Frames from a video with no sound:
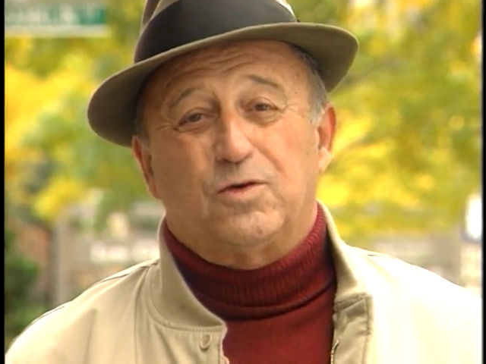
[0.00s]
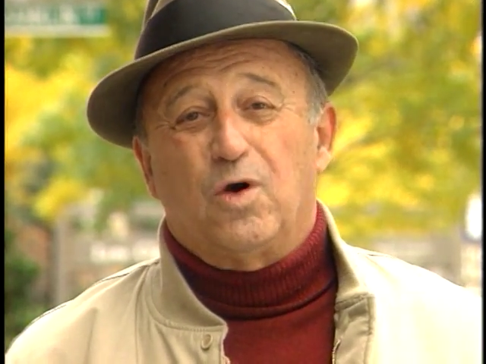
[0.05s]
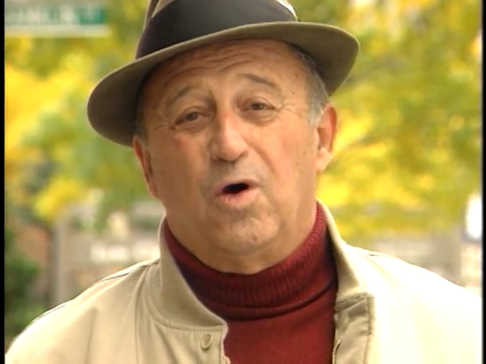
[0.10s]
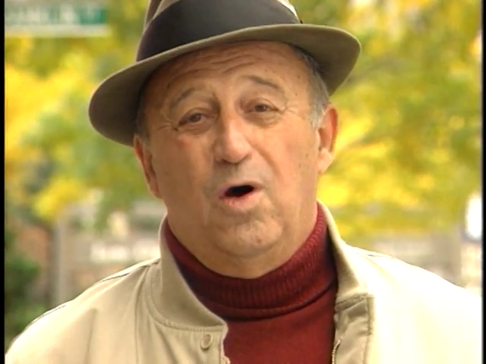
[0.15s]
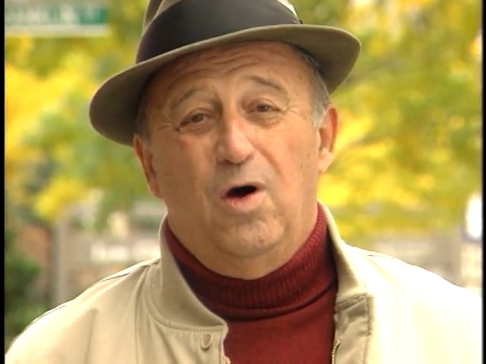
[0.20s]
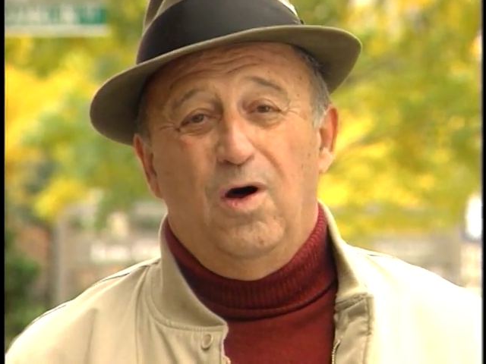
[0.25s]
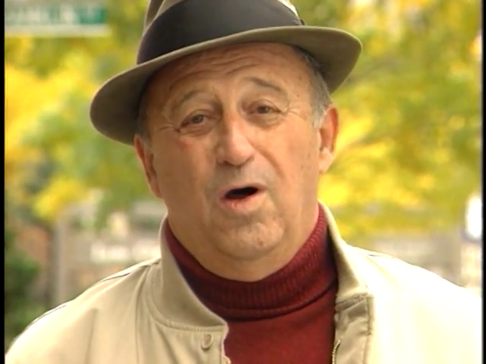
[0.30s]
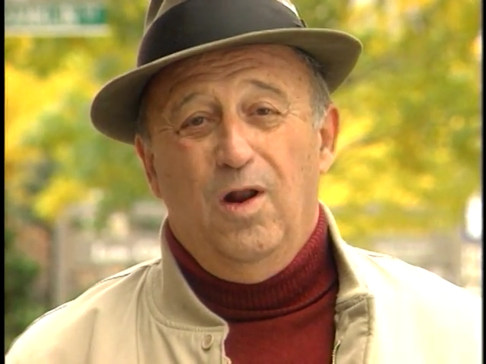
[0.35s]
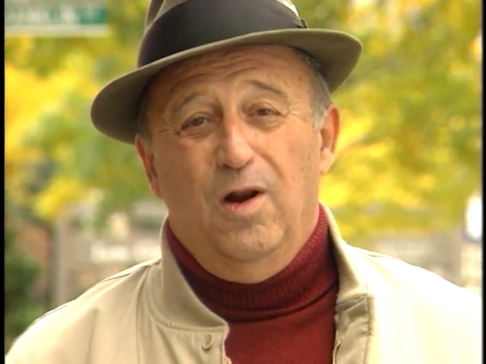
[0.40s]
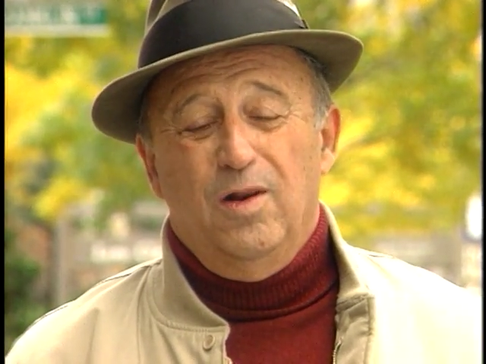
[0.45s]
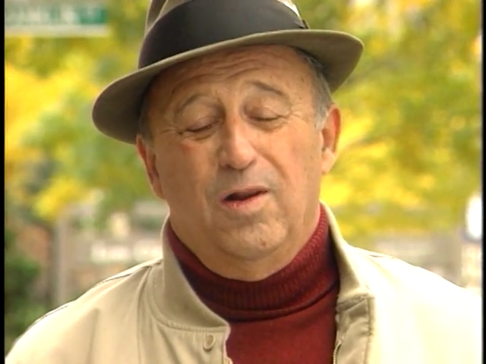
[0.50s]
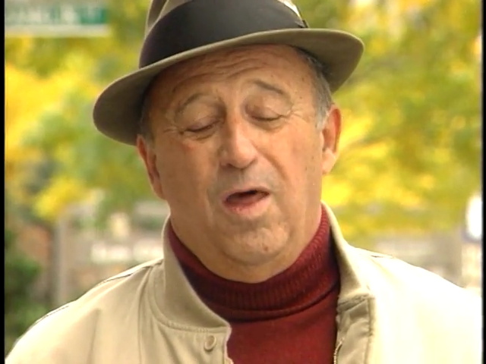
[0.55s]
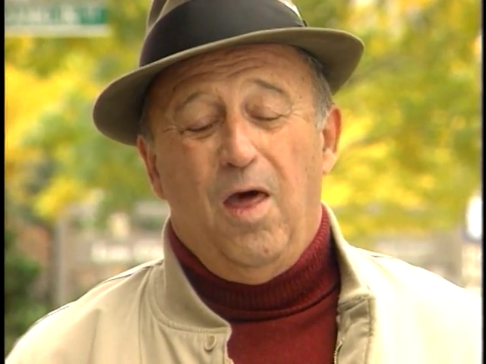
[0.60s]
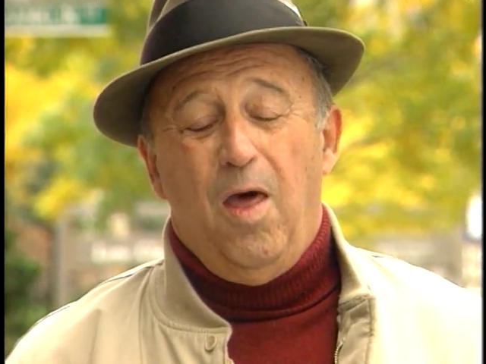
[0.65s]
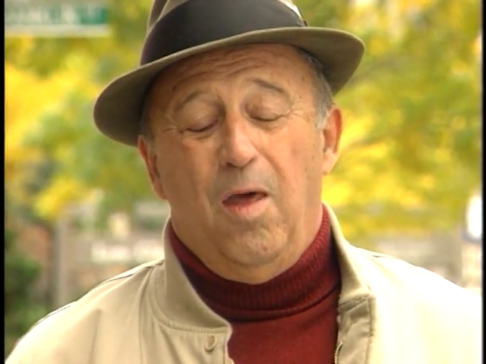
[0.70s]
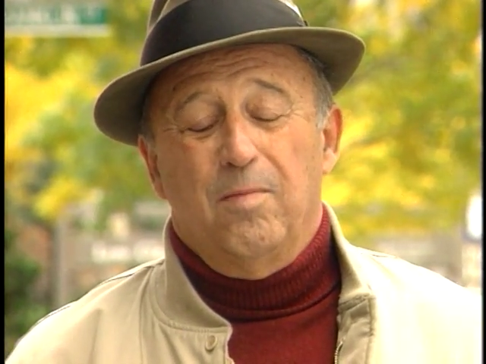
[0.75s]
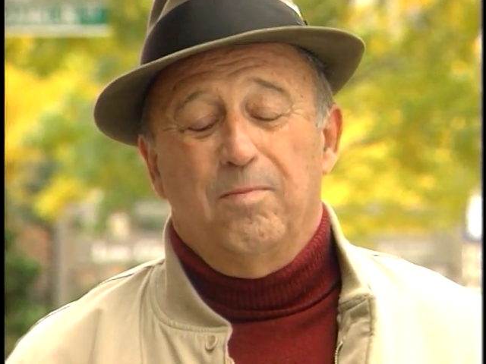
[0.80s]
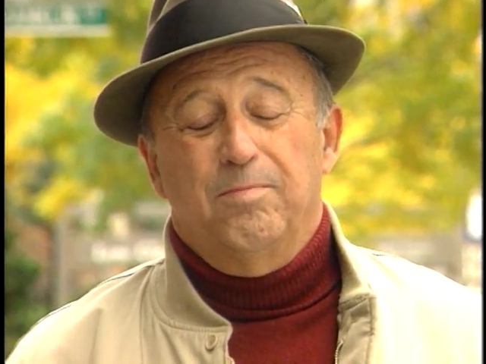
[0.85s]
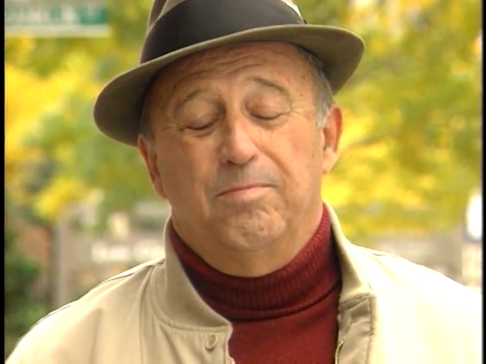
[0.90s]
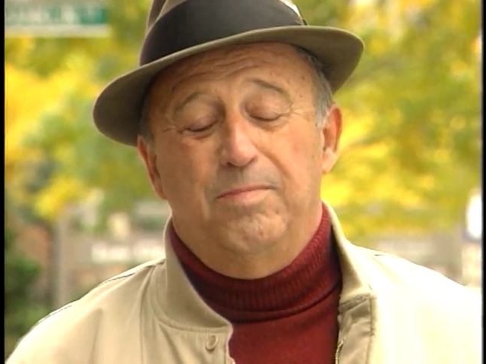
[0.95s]
called
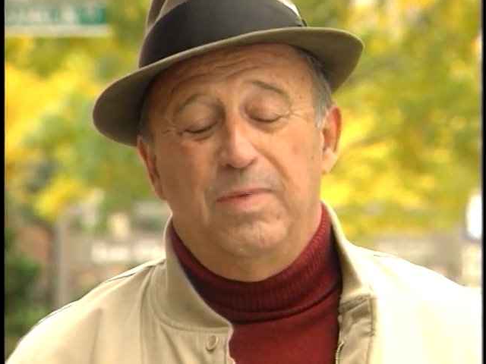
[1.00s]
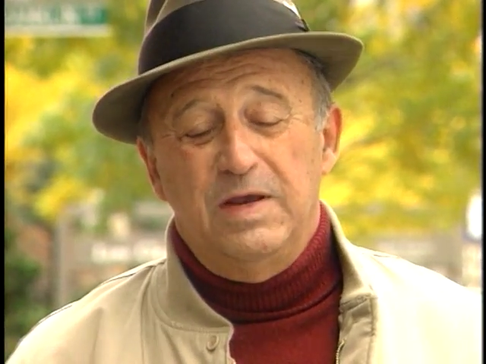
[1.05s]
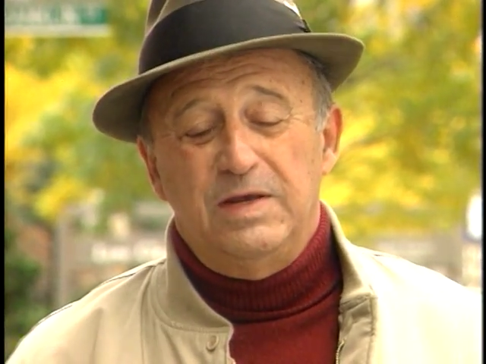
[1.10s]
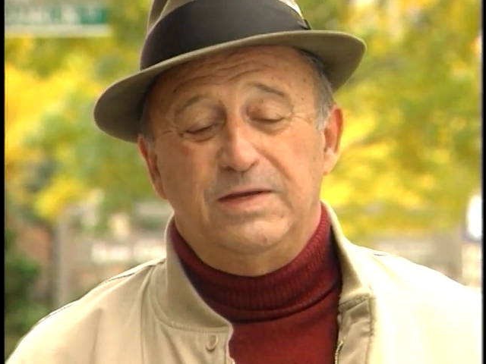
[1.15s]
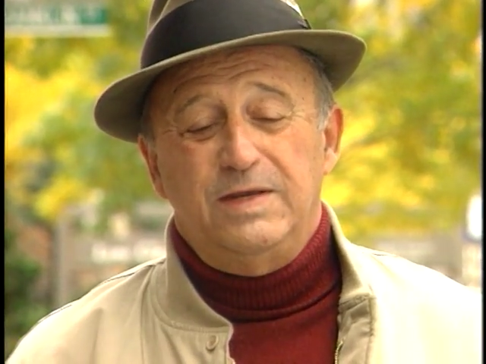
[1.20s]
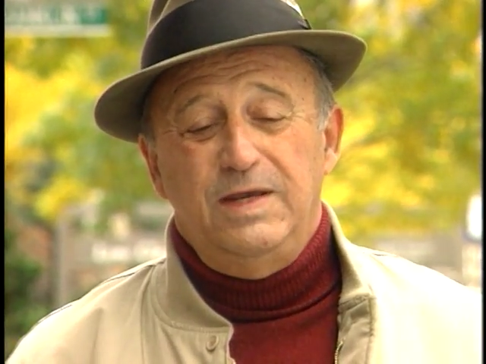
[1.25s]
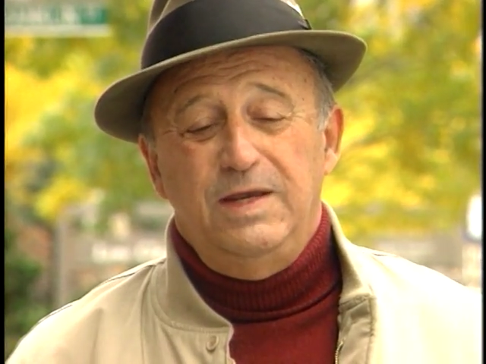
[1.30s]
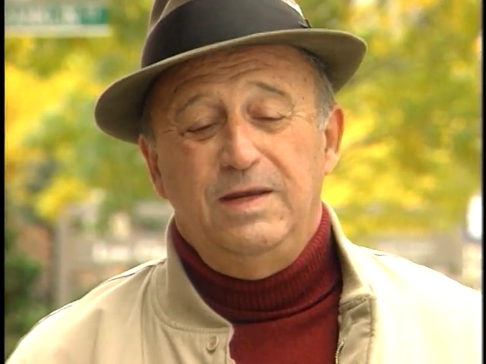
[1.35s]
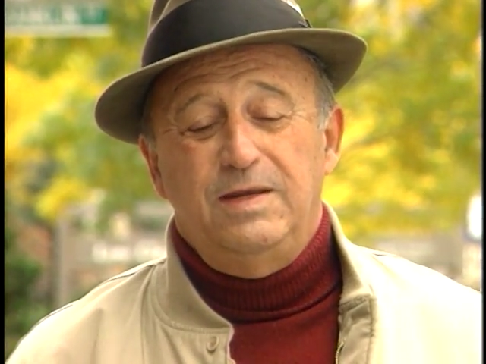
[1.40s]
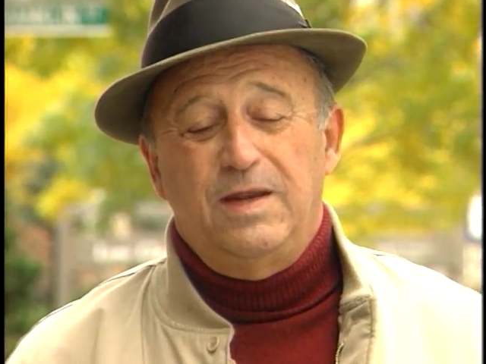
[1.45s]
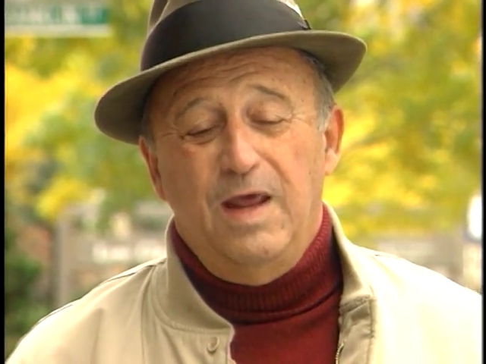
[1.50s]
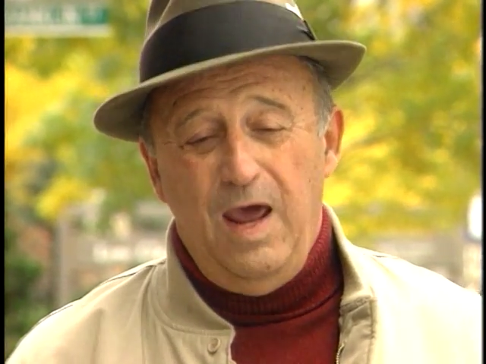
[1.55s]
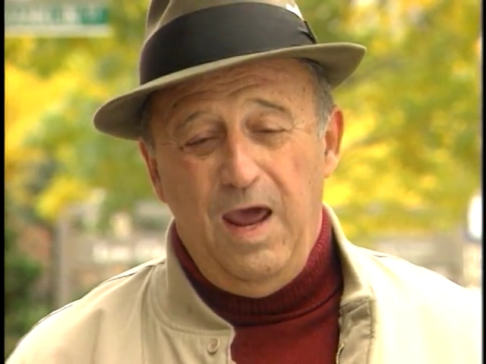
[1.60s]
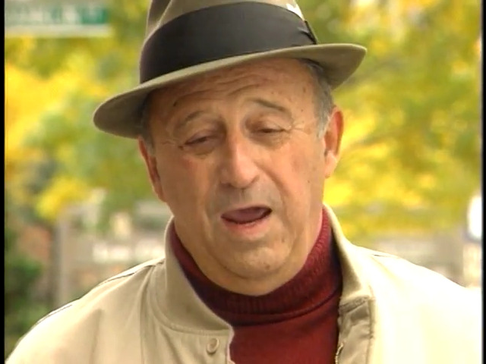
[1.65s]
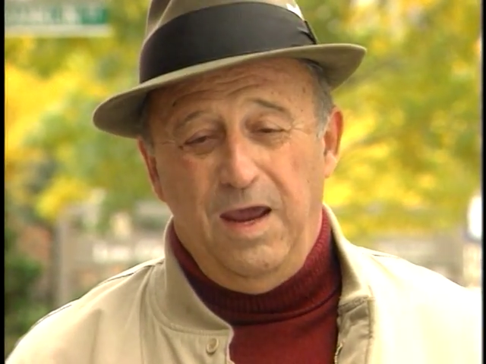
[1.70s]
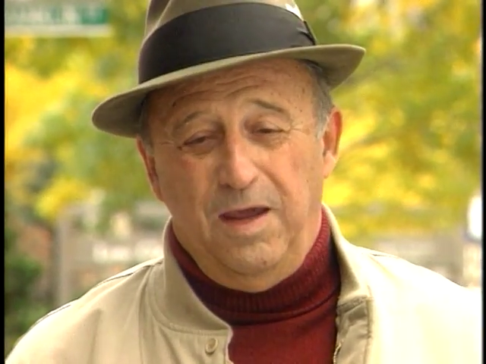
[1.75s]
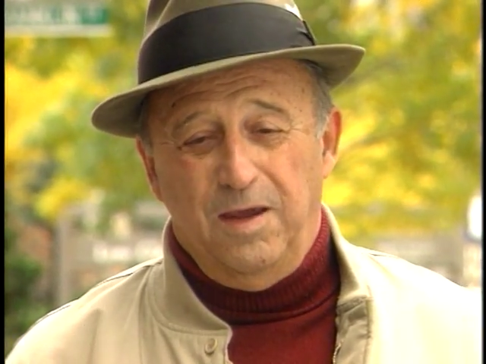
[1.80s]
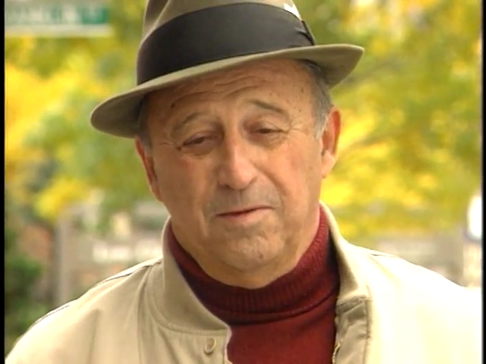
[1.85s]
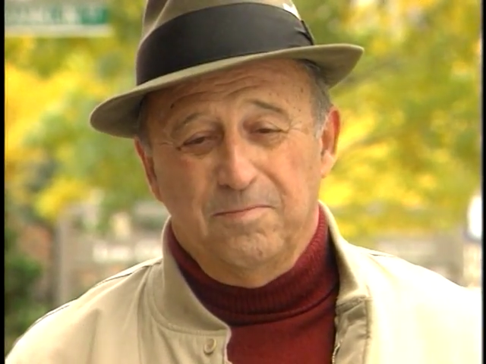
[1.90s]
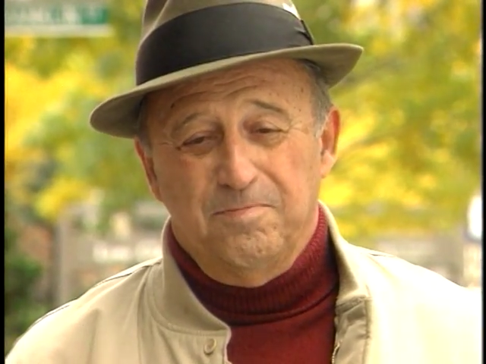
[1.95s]
Busy Day.